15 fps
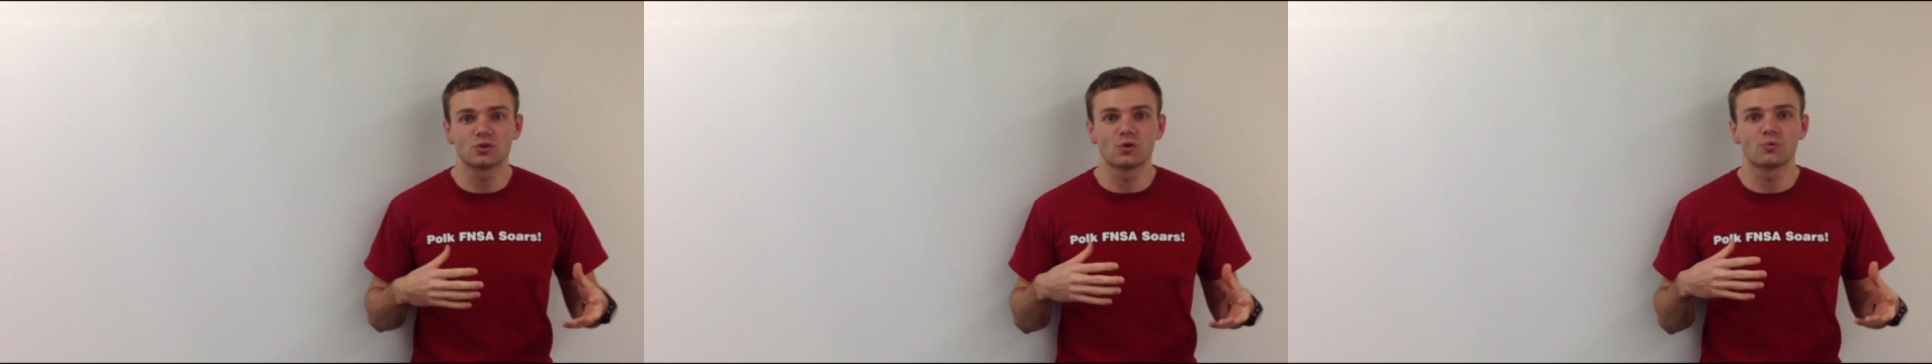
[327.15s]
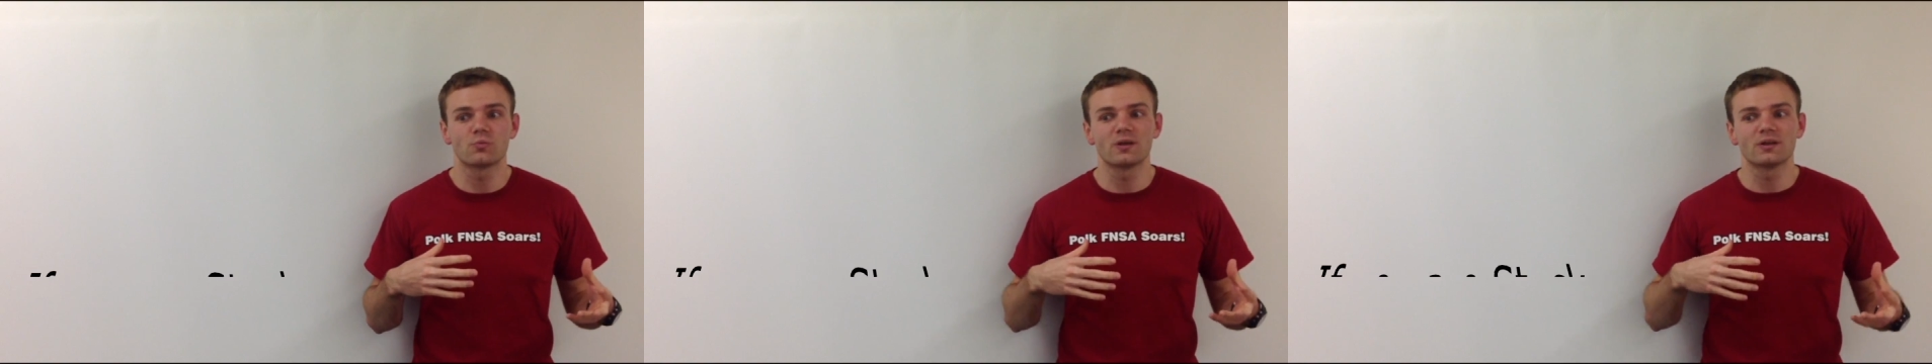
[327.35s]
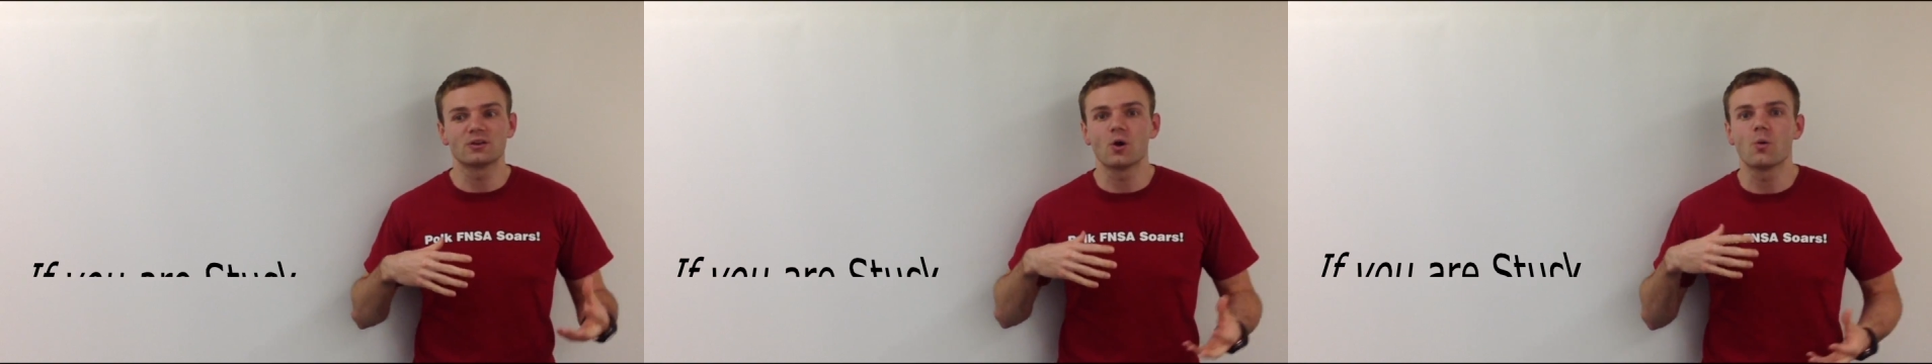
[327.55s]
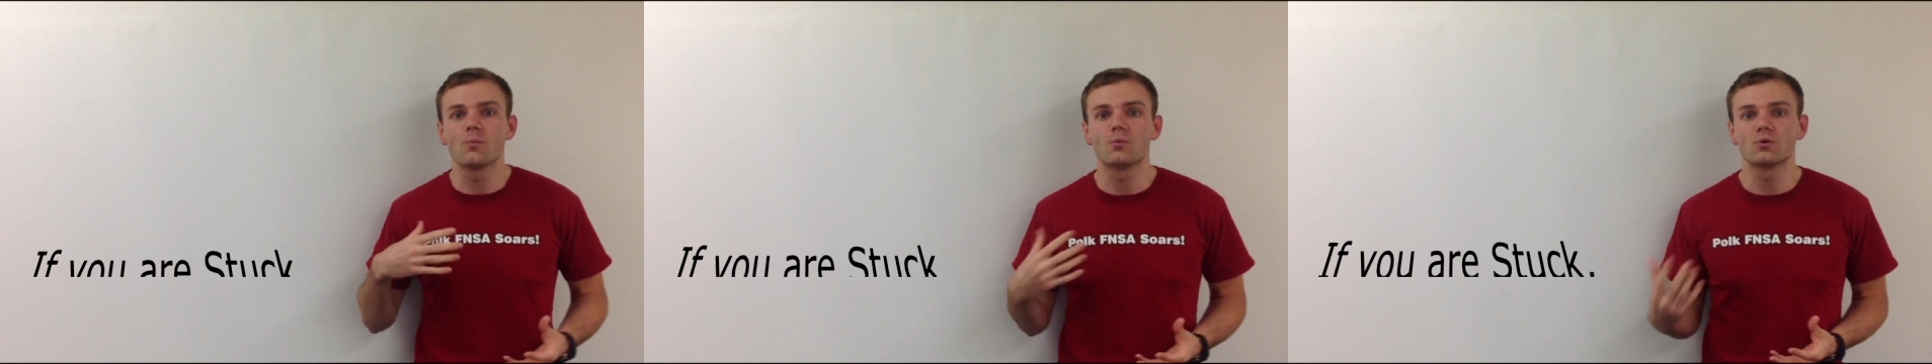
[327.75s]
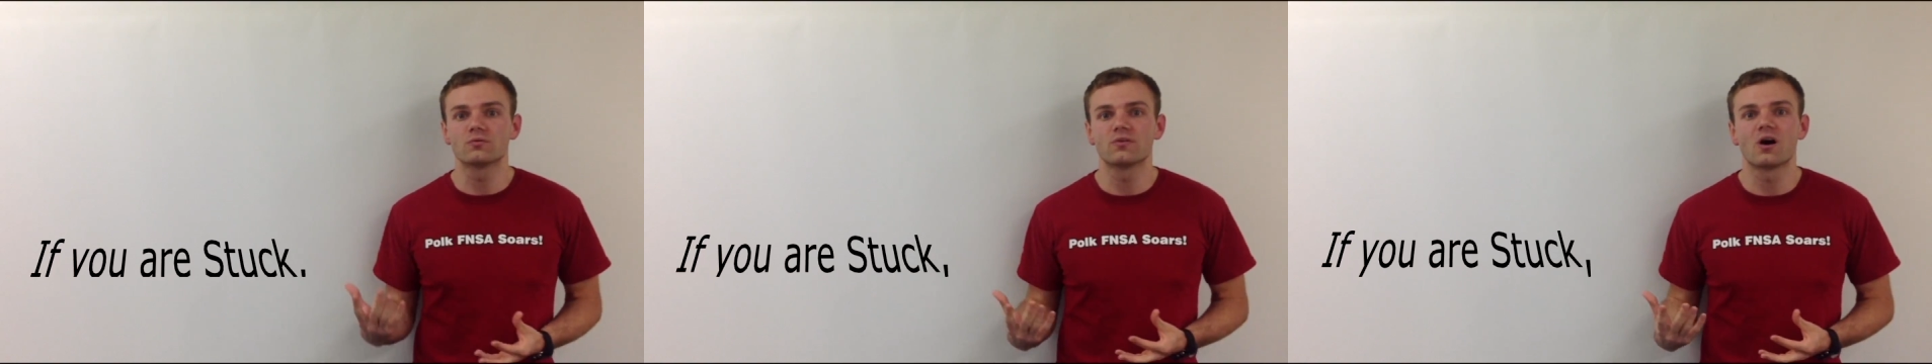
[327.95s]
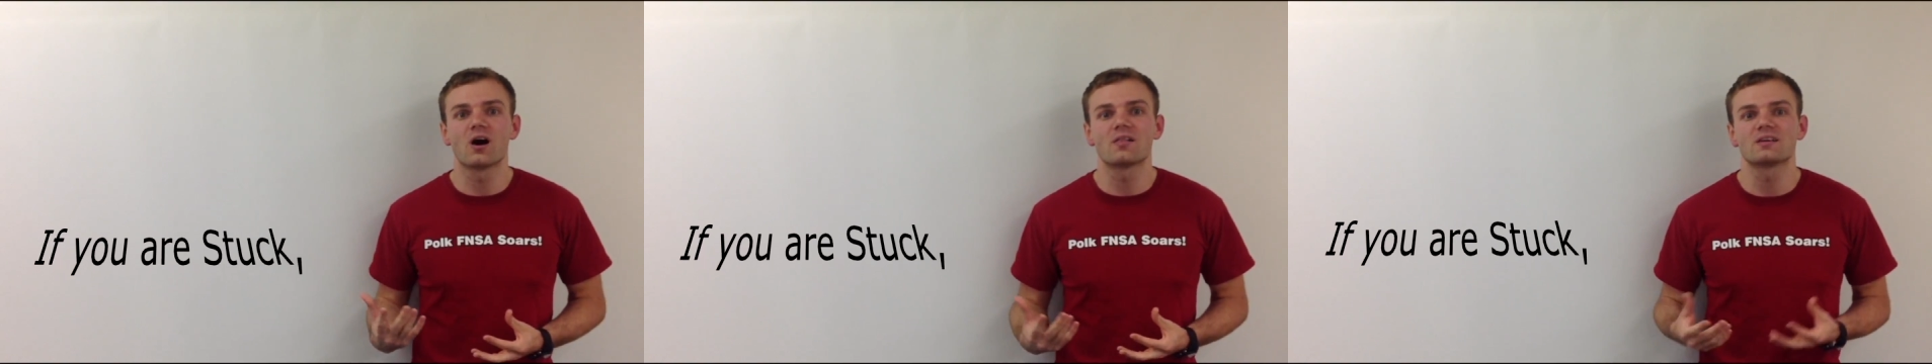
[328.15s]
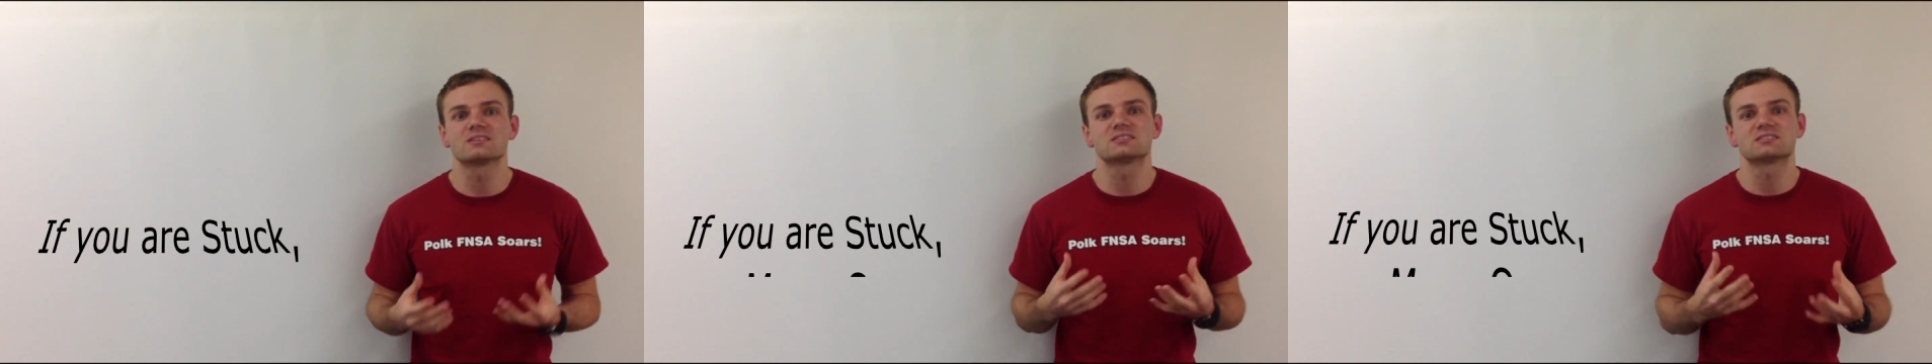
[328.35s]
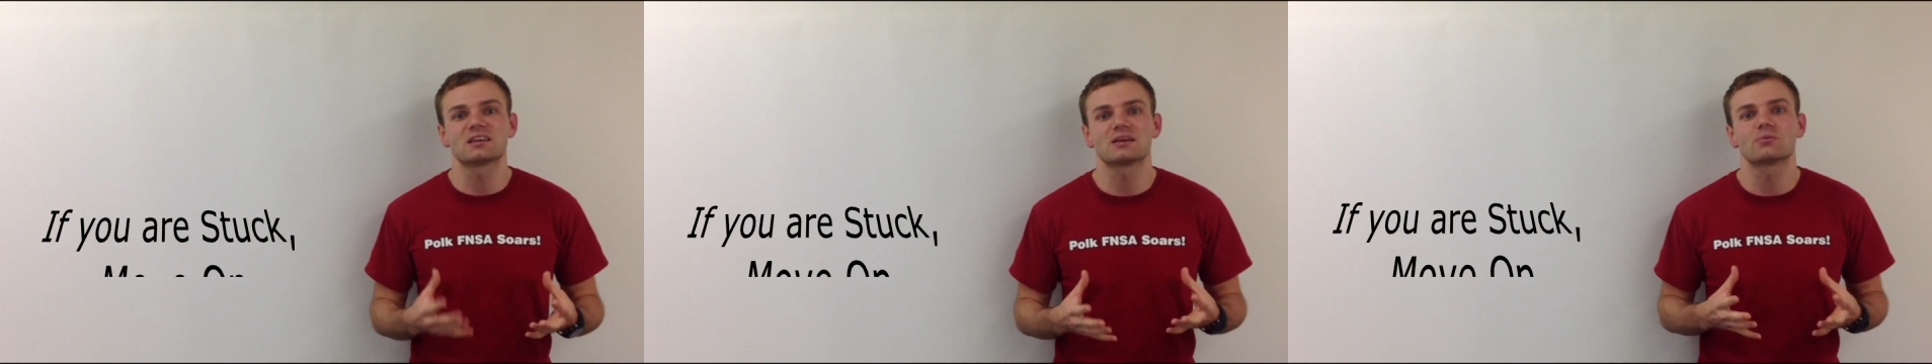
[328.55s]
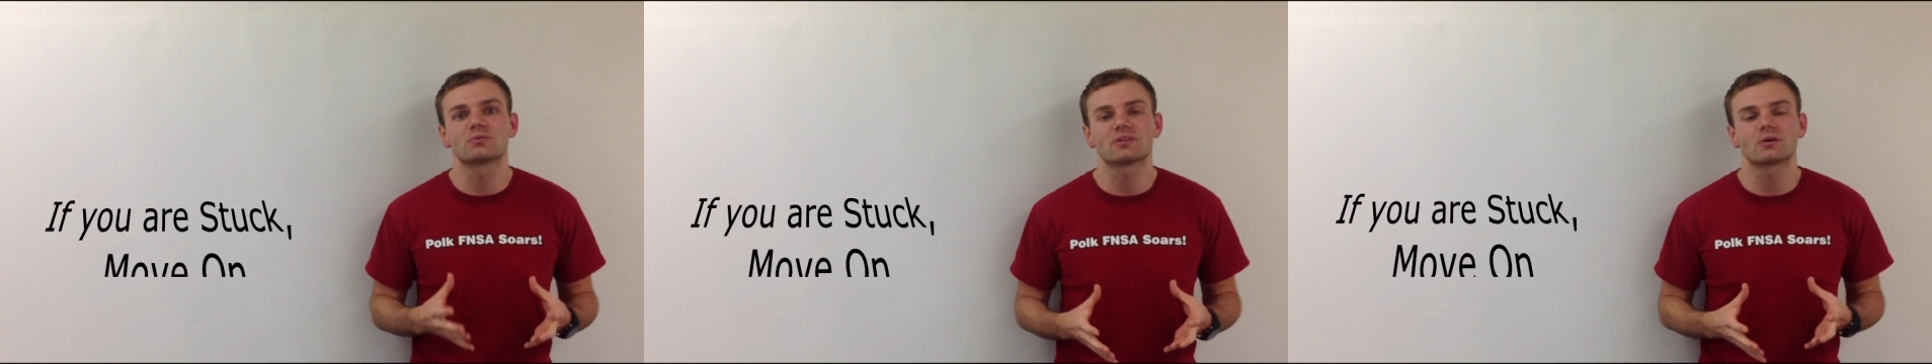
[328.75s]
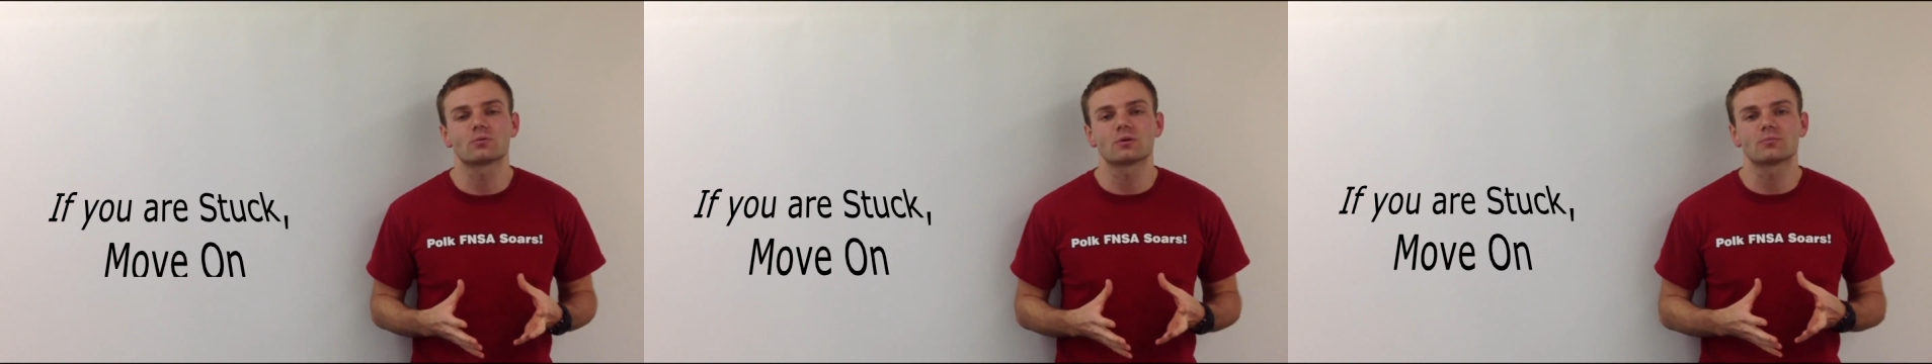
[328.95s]
don't move on, they stay with that
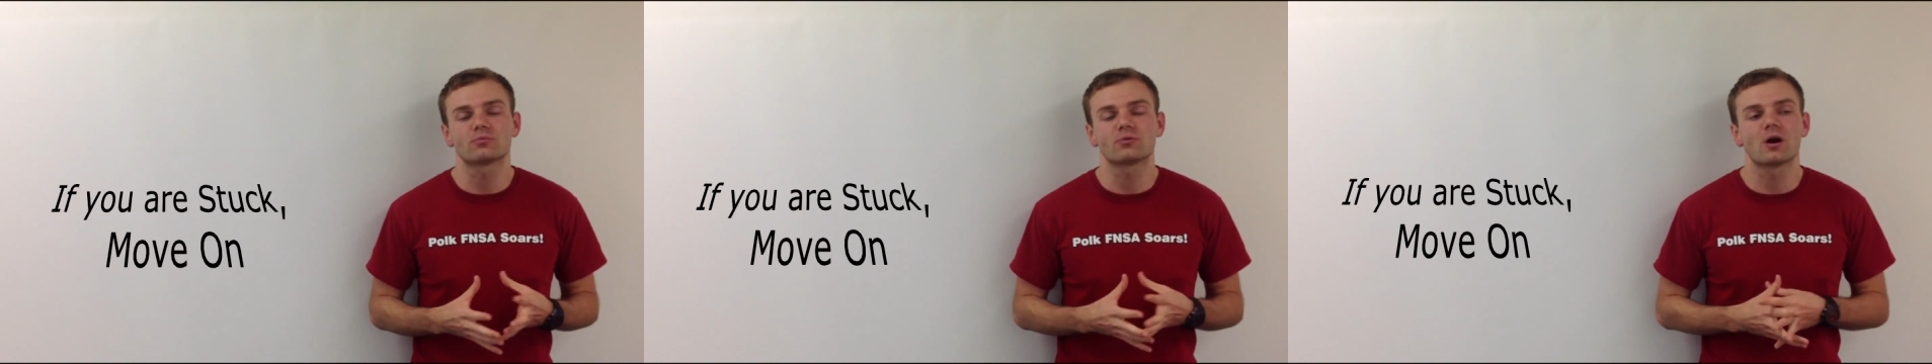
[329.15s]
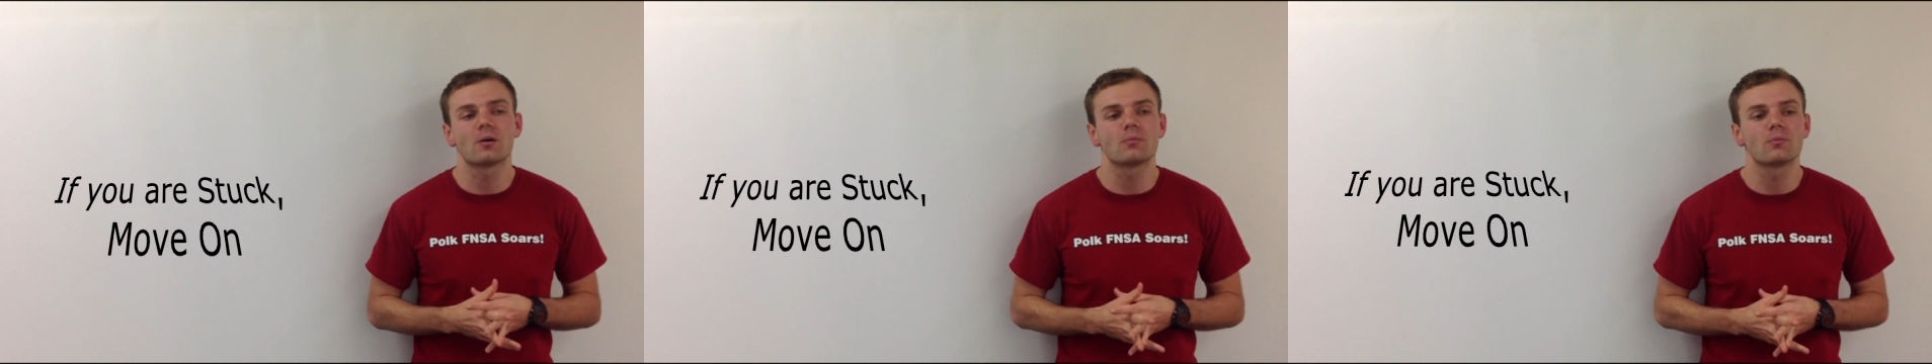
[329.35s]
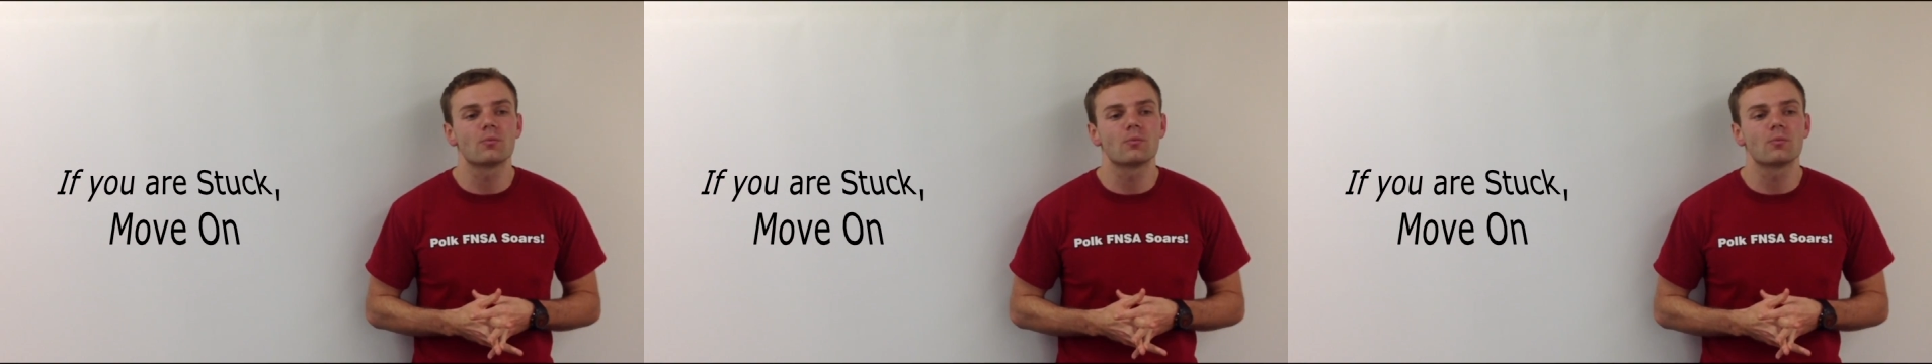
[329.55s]
one problem.